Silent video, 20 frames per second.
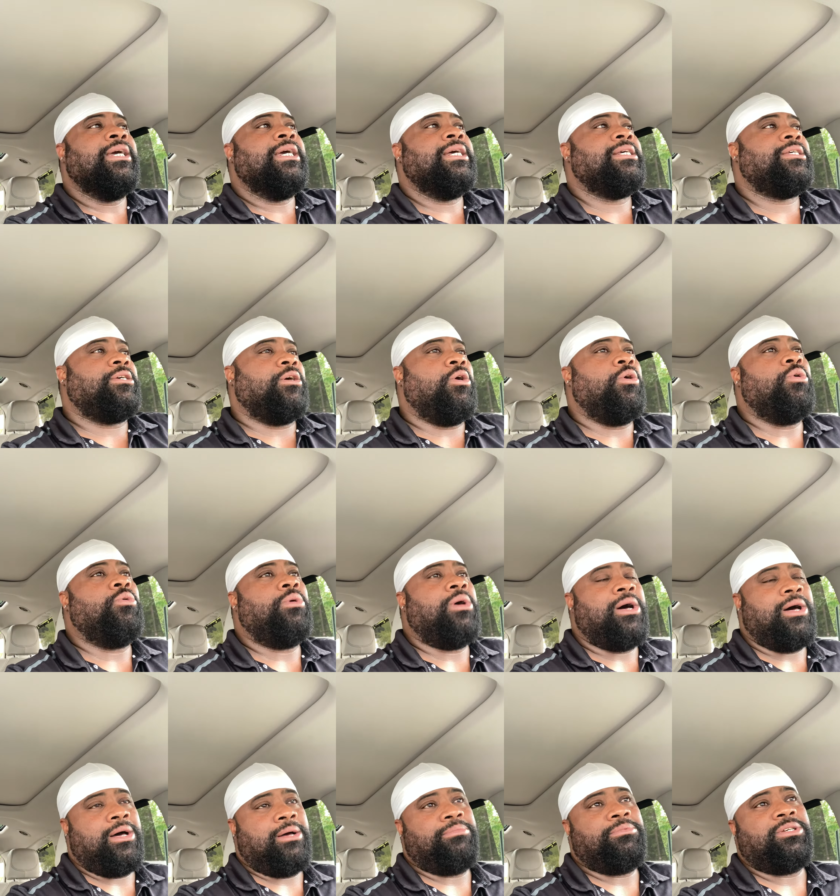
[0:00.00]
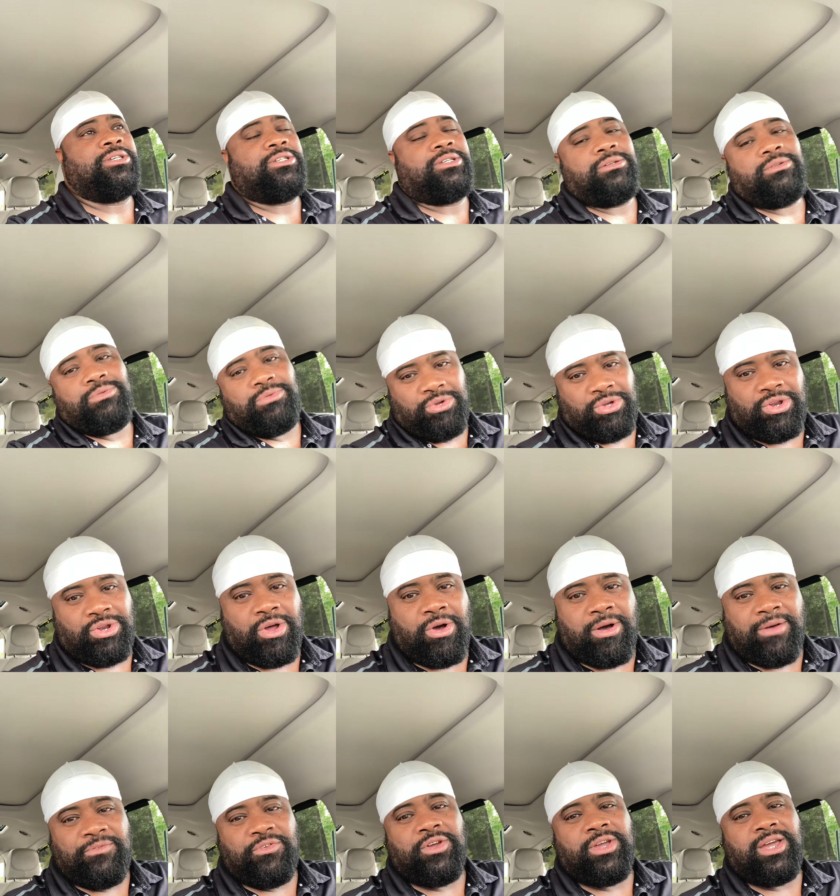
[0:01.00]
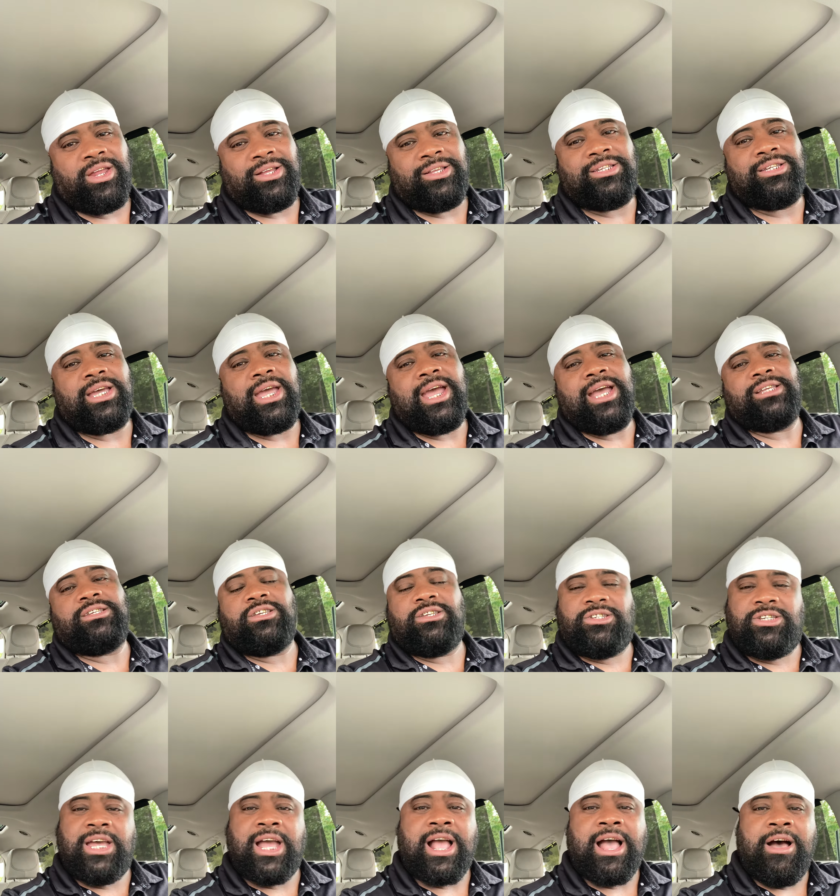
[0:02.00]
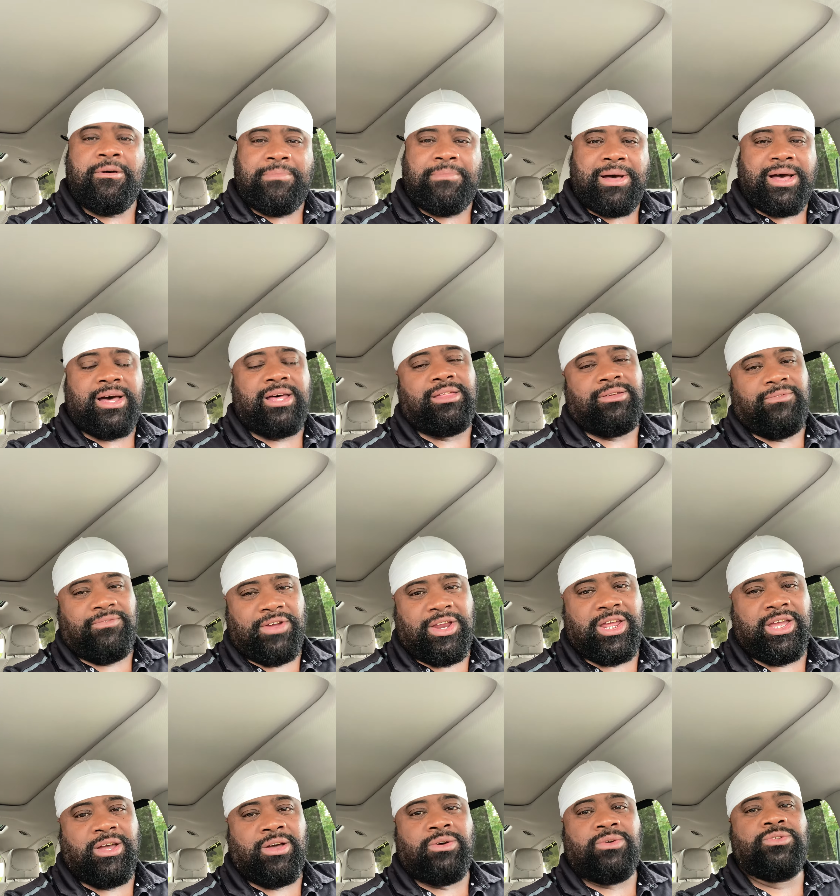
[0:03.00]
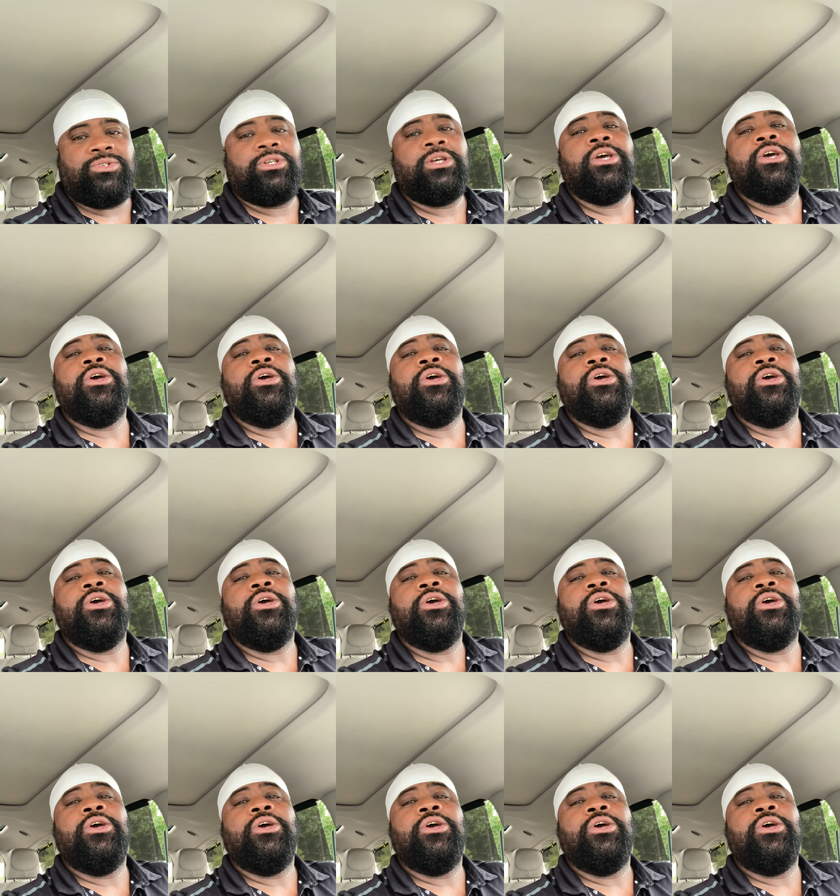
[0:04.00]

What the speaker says: So just, you know, if you get a chance to check out my other videos,